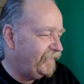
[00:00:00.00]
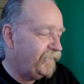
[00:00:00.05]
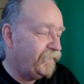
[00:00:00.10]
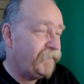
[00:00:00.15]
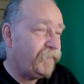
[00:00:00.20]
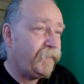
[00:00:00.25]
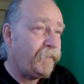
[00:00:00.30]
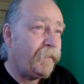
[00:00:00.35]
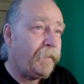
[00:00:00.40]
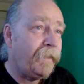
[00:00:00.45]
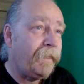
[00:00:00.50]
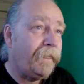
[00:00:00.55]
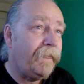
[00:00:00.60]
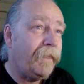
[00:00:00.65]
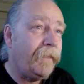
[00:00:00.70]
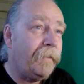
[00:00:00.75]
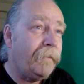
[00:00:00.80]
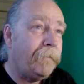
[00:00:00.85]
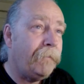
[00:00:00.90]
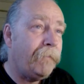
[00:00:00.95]
Mandela
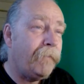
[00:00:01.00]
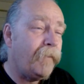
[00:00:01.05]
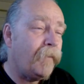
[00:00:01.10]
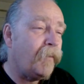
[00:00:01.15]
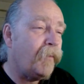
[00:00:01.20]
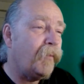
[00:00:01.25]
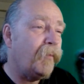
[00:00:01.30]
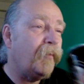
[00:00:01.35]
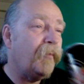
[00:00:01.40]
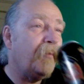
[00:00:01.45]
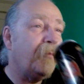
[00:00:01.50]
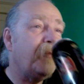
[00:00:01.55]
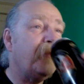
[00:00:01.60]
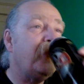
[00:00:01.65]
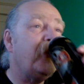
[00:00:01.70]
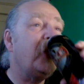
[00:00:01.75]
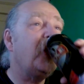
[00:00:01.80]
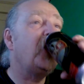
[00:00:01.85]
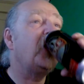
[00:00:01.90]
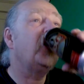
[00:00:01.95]
effect is real,
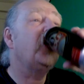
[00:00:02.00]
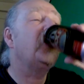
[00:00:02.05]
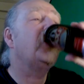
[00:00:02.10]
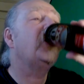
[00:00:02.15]
folks.